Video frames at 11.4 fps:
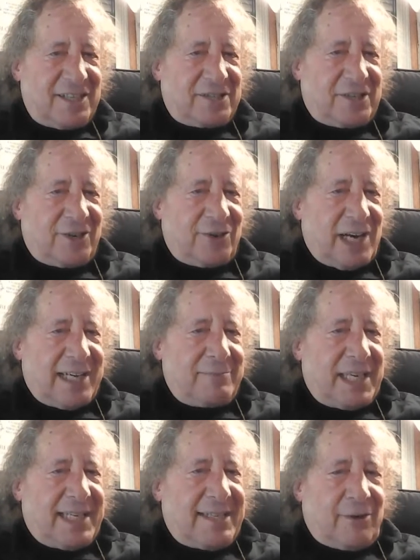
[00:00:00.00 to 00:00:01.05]
So I
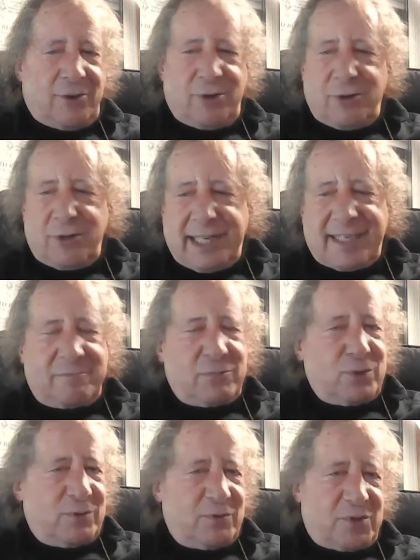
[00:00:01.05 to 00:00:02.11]
made a whole lot of
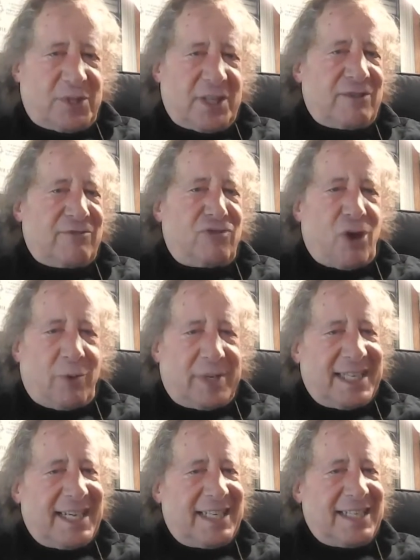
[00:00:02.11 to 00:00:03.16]
moves that no
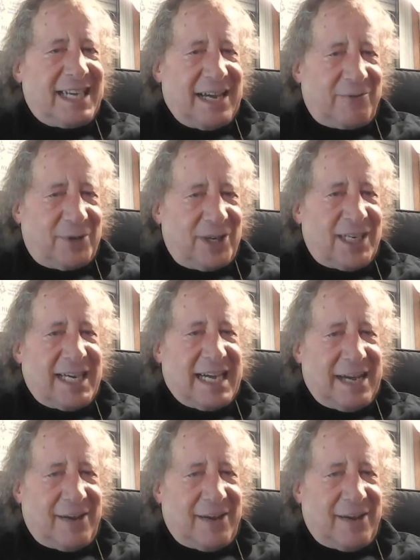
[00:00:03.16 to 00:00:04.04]
one had ever